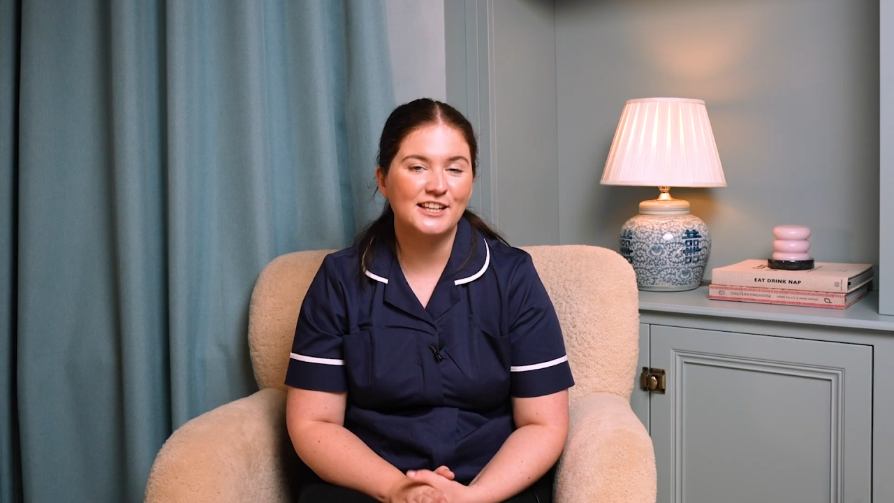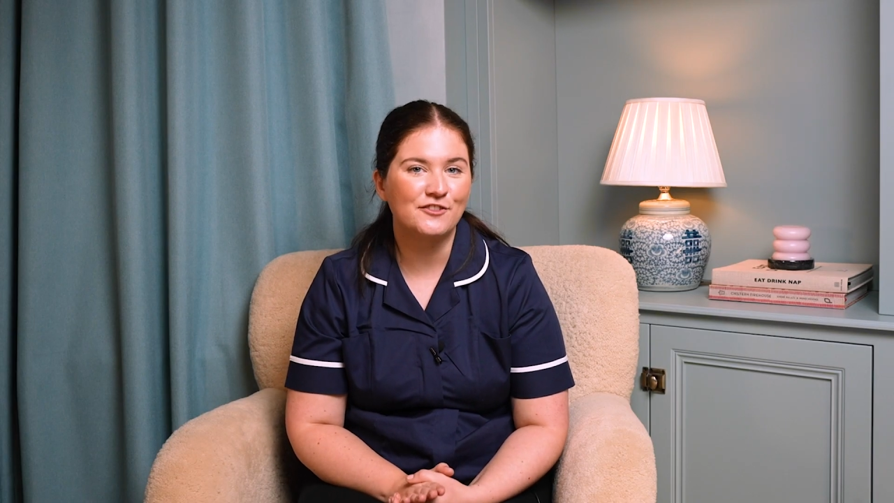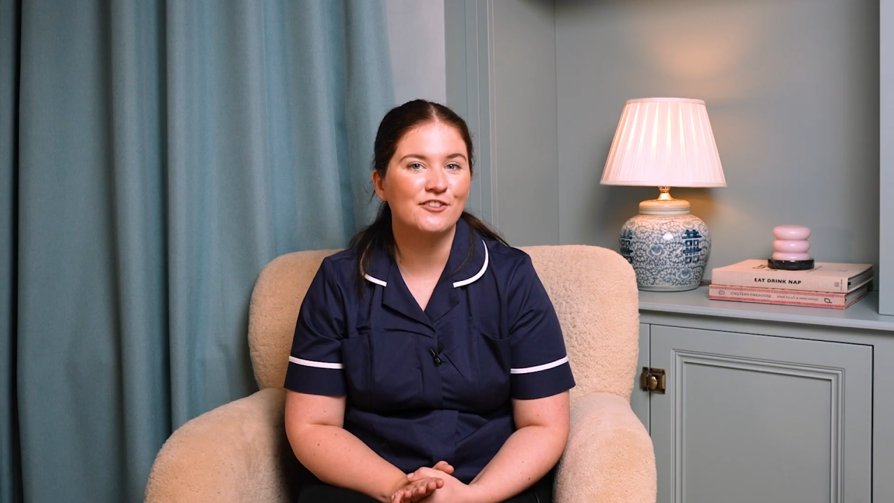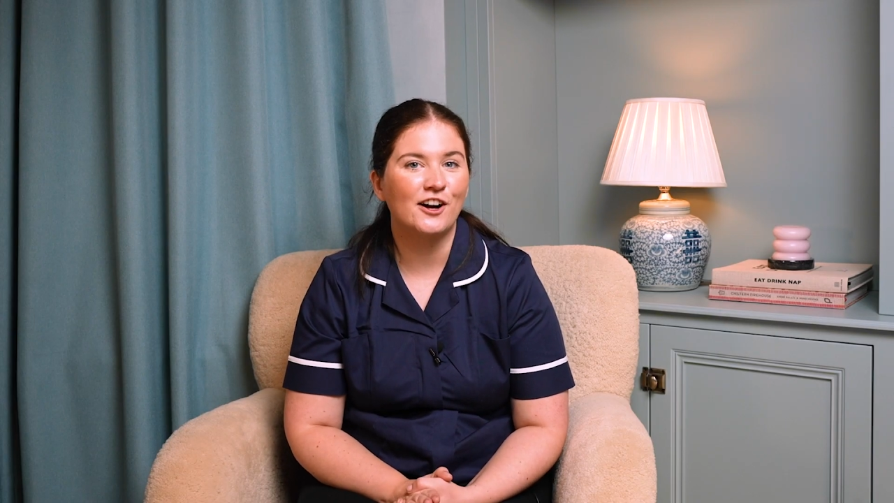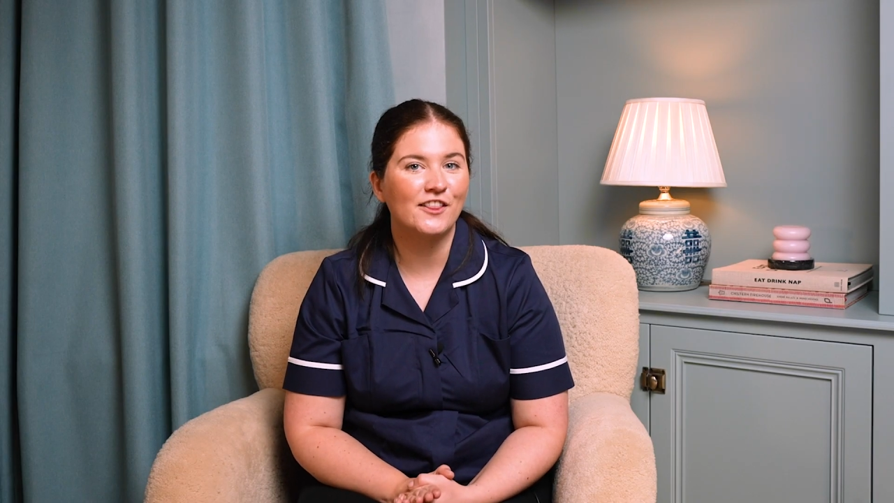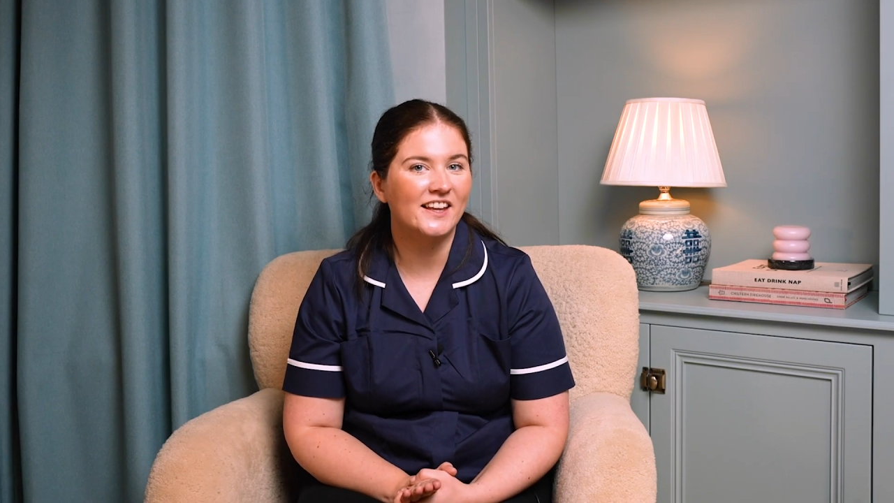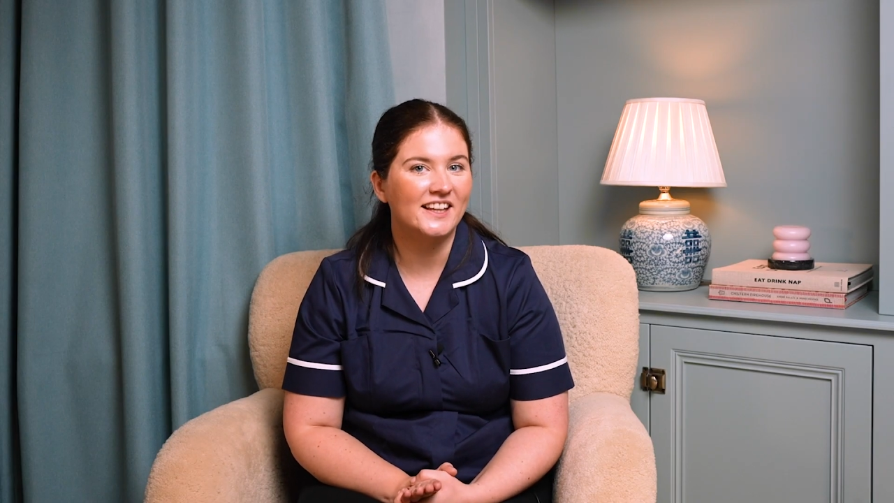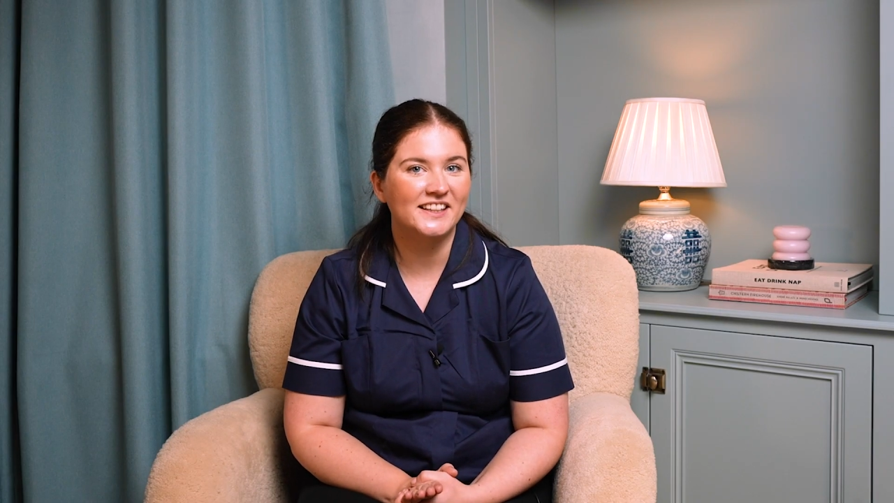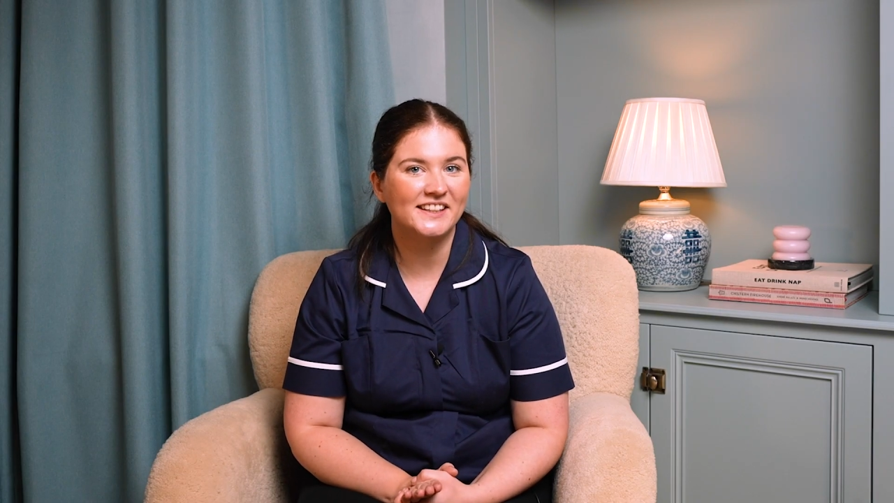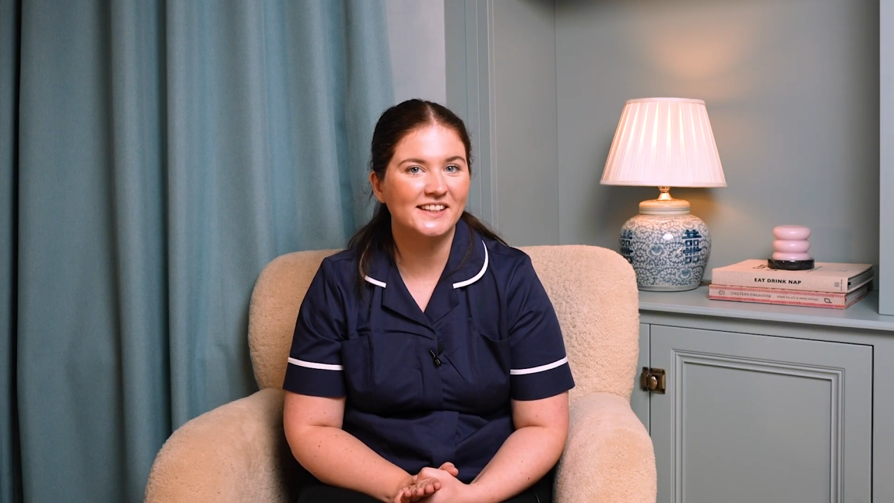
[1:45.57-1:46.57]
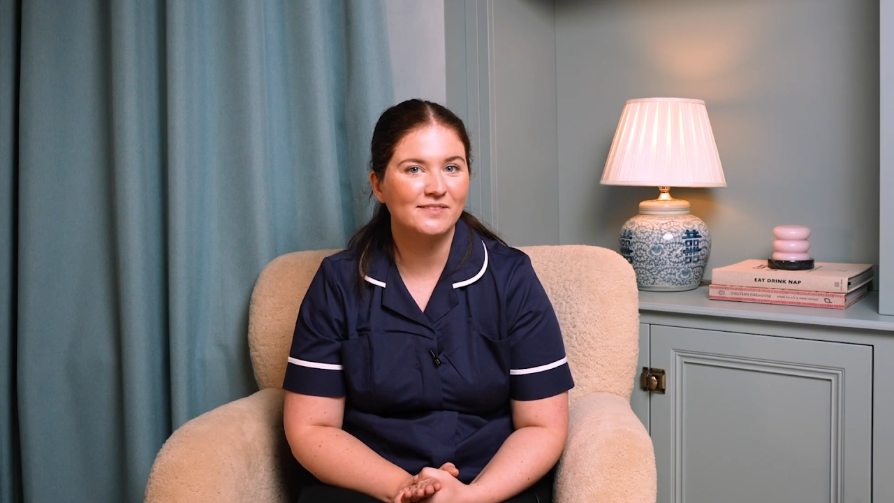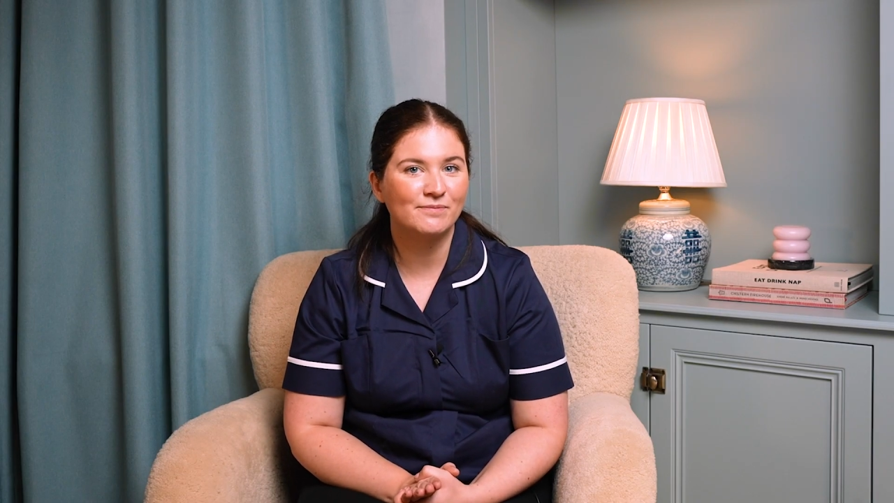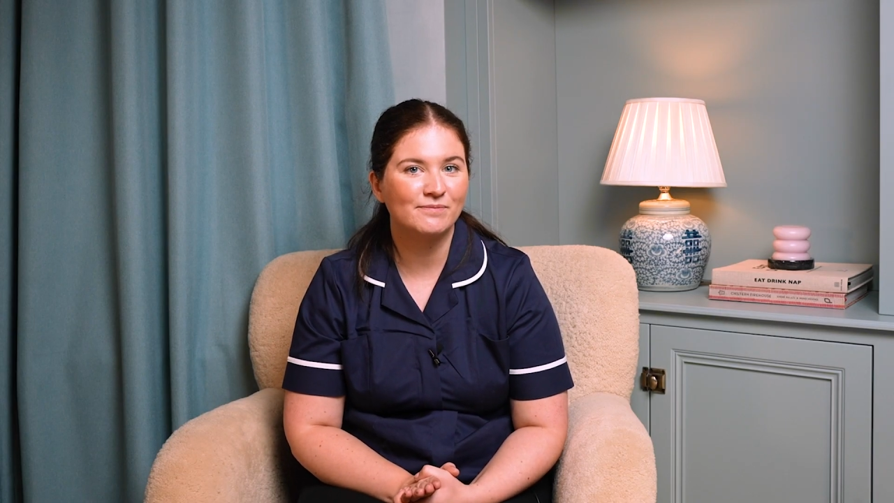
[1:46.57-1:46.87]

you've got this.